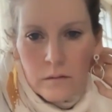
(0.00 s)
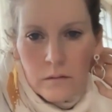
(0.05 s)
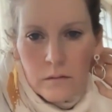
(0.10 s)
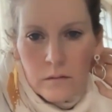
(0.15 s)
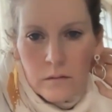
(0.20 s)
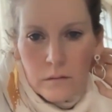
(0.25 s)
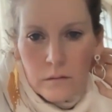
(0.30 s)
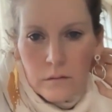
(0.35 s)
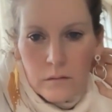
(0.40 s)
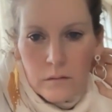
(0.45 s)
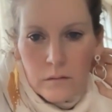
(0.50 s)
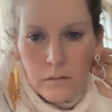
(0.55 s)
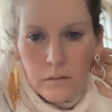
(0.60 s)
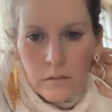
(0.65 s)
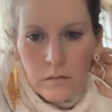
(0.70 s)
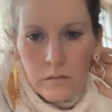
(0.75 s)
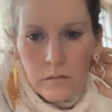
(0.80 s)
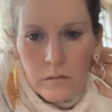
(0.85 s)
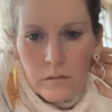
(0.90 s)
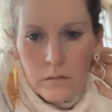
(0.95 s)

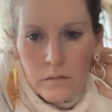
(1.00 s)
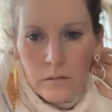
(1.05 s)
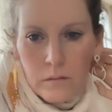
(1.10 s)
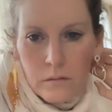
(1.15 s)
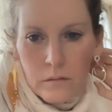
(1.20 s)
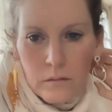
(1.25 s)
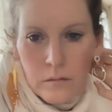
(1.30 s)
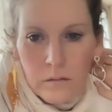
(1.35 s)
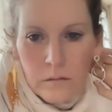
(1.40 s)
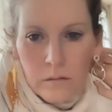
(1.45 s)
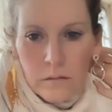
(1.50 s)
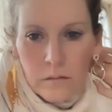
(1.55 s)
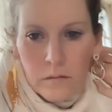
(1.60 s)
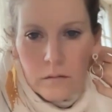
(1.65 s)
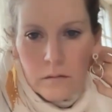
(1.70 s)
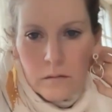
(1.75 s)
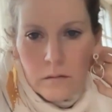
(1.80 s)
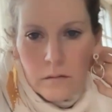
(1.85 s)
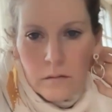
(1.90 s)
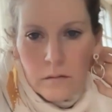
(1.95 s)

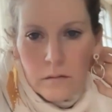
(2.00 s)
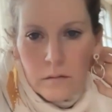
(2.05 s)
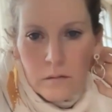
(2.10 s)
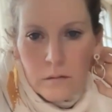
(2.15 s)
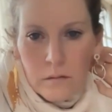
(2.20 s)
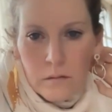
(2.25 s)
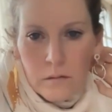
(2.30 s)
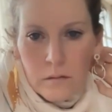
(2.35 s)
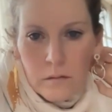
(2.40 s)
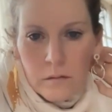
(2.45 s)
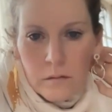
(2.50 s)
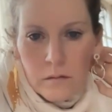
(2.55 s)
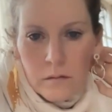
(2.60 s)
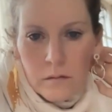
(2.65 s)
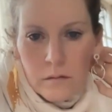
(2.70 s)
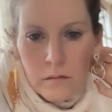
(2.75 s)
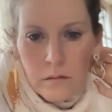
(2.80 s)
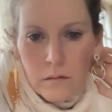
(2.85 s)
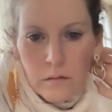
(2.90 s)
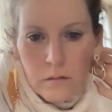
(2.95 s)

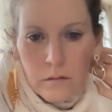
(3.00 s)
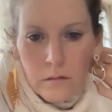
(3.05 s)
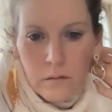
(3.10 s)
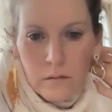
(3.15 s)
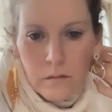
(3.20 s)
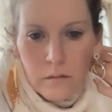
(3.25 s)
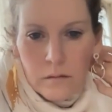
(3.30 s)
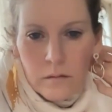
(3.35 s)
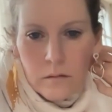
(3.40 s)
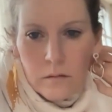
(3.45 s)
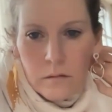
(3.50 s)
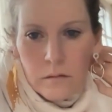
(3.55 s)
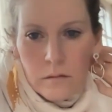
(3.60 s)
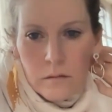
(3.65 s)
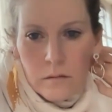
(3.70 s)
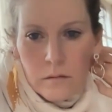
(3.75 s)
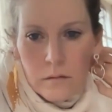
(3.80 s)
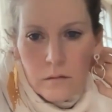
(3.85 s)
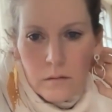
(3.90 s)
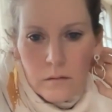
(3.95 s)

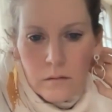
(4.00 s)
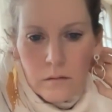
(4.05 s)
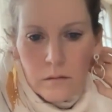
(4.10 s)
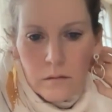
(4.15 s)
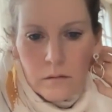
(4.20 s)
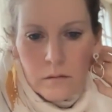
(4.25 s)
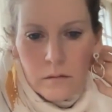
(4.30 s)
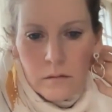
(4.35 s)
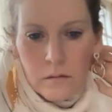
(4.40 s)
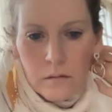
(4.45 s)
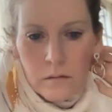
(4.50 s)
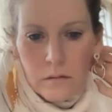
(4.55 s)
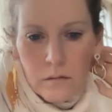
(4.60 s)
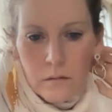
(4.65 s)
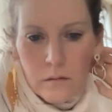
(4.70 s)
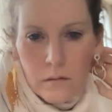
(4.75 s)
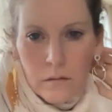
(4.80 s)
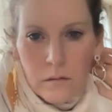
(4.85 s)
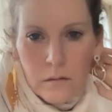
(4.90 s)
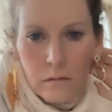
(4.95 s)

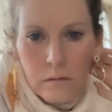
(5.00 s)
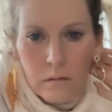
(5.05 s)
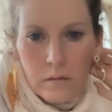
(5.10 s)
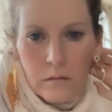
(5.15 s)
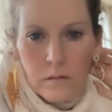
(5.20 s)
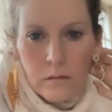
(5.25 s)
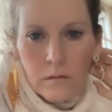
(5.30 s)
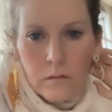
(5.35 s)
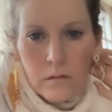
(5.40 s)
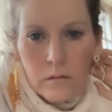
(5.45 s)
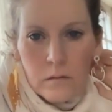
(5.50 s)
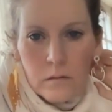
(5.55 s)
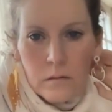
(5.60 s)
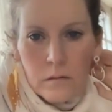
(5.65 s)
Nobody speaks.